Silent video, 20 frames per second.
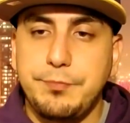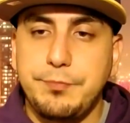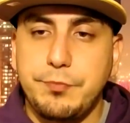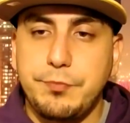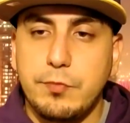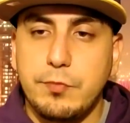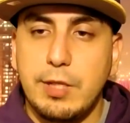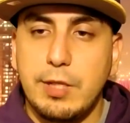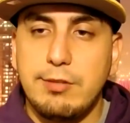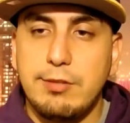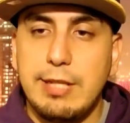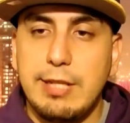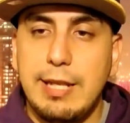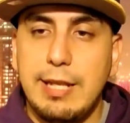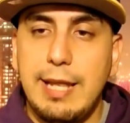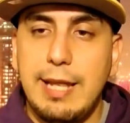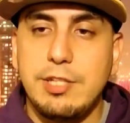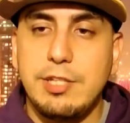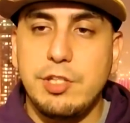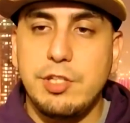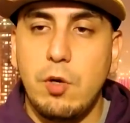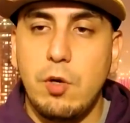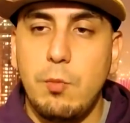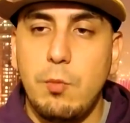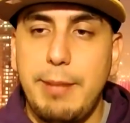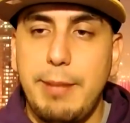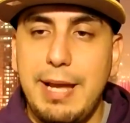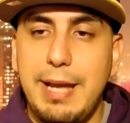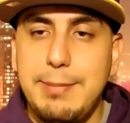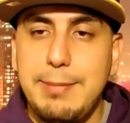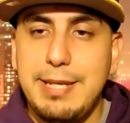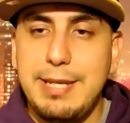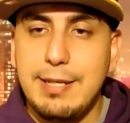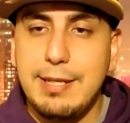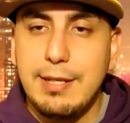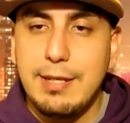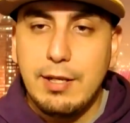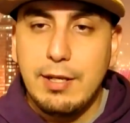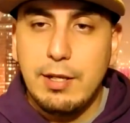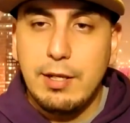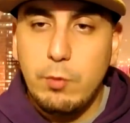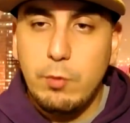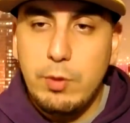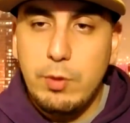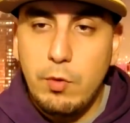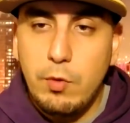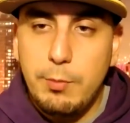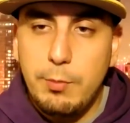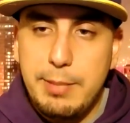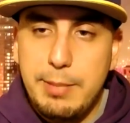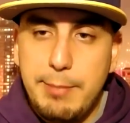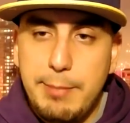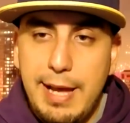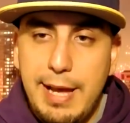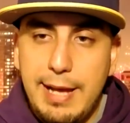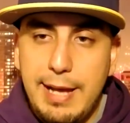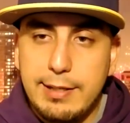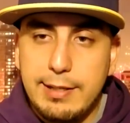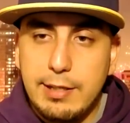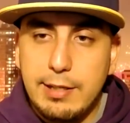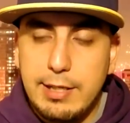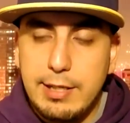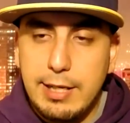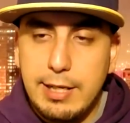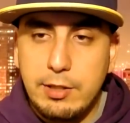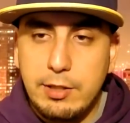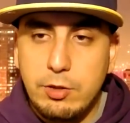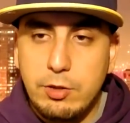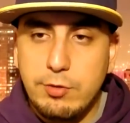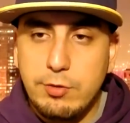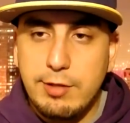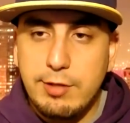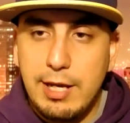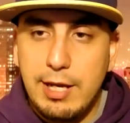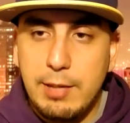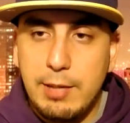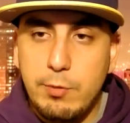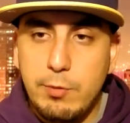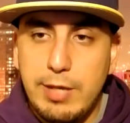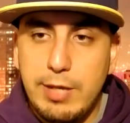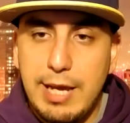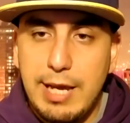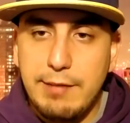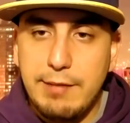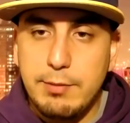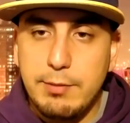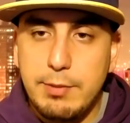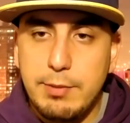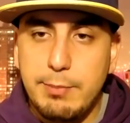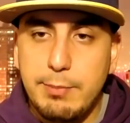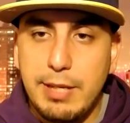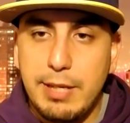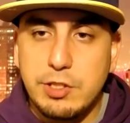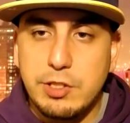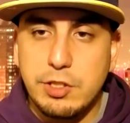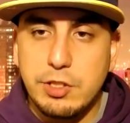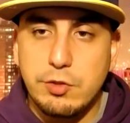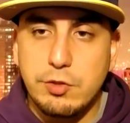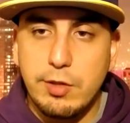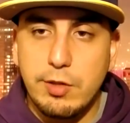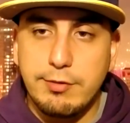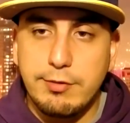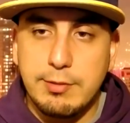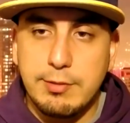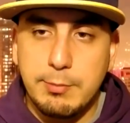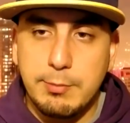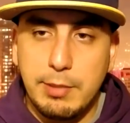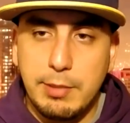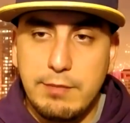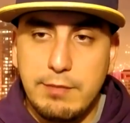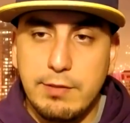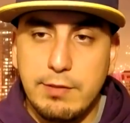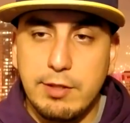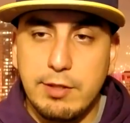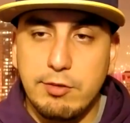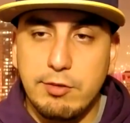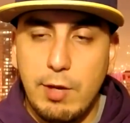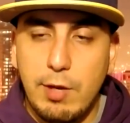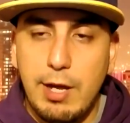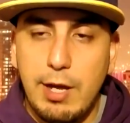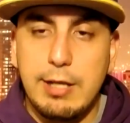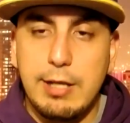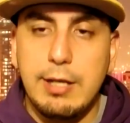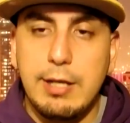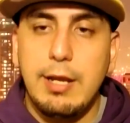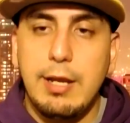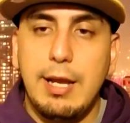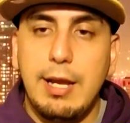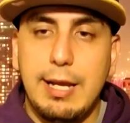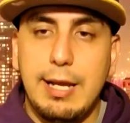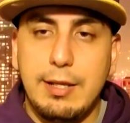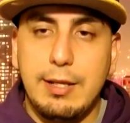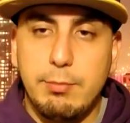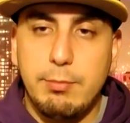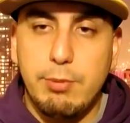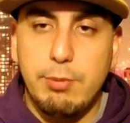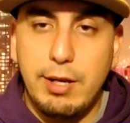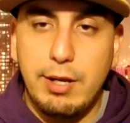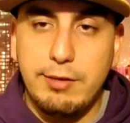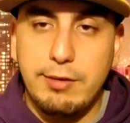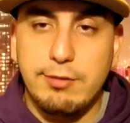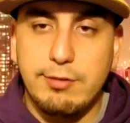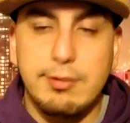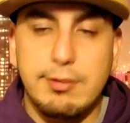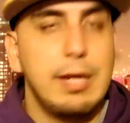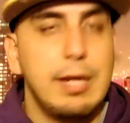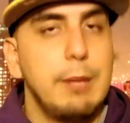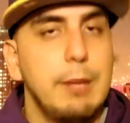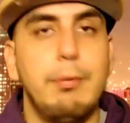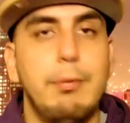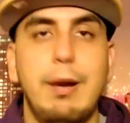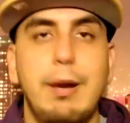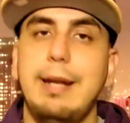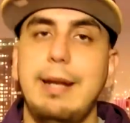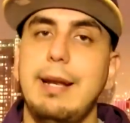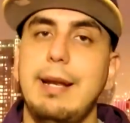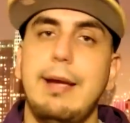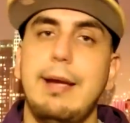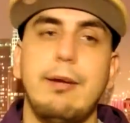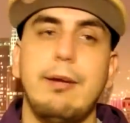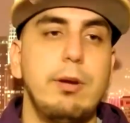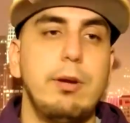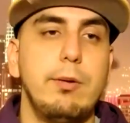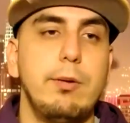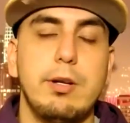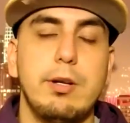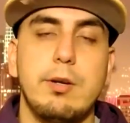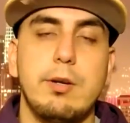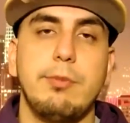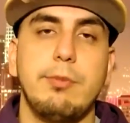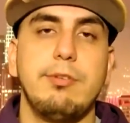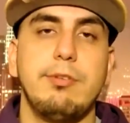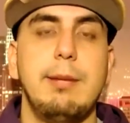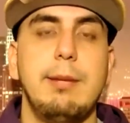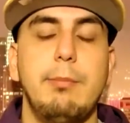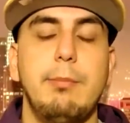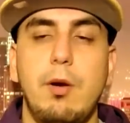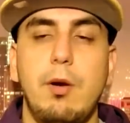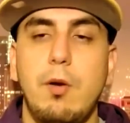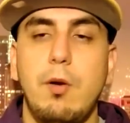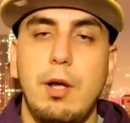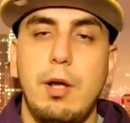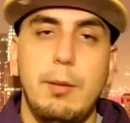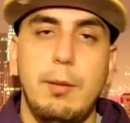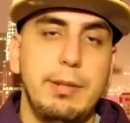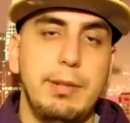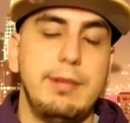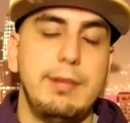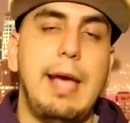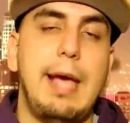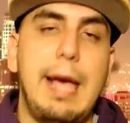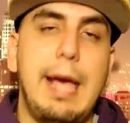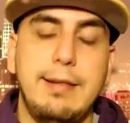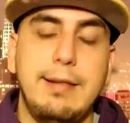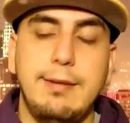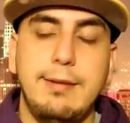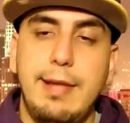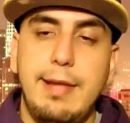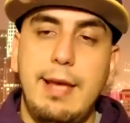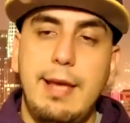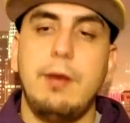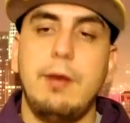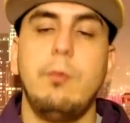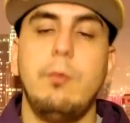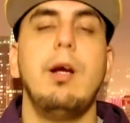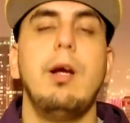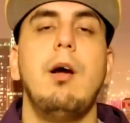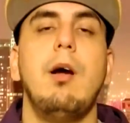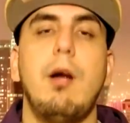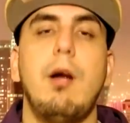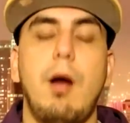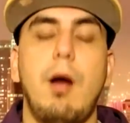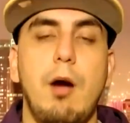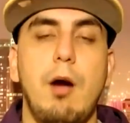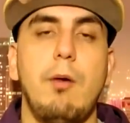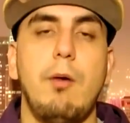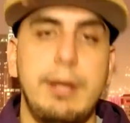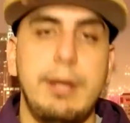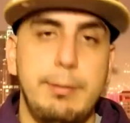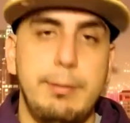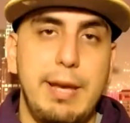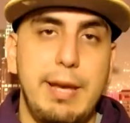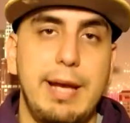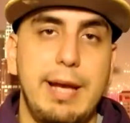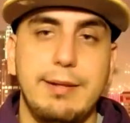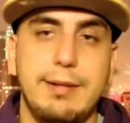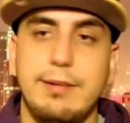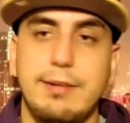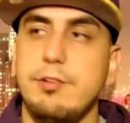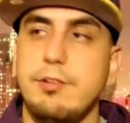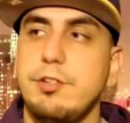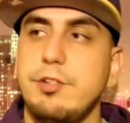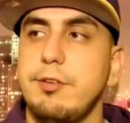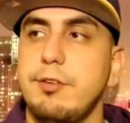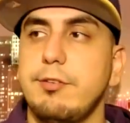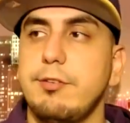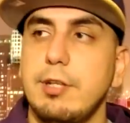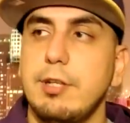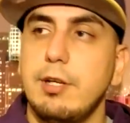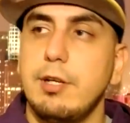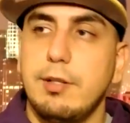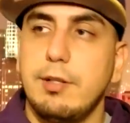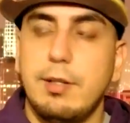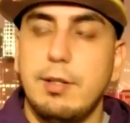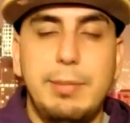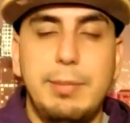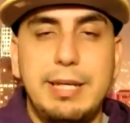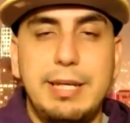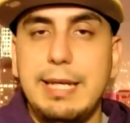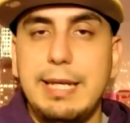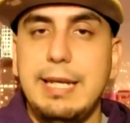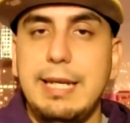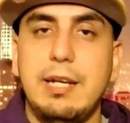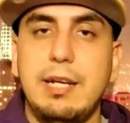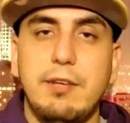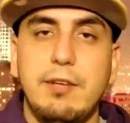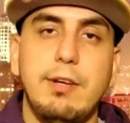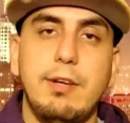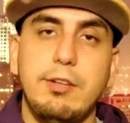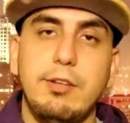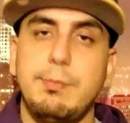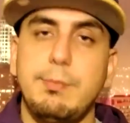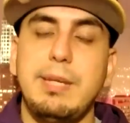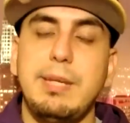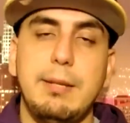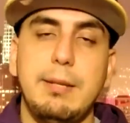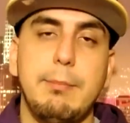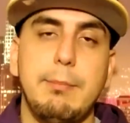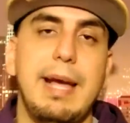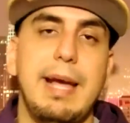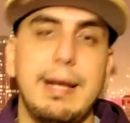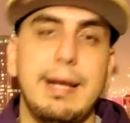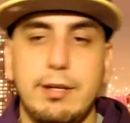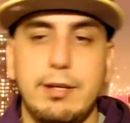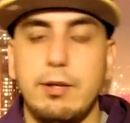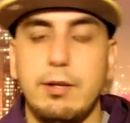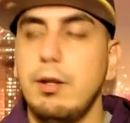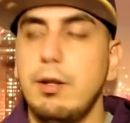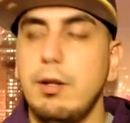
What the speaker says: He said, Lake Show, baby. We will be back in due time. We have to be patient, trust, and believe in the squad and the process. Brandon, I agree 100%, bro. But to add to that, we are already back. This is just the beginning of us being back. Now,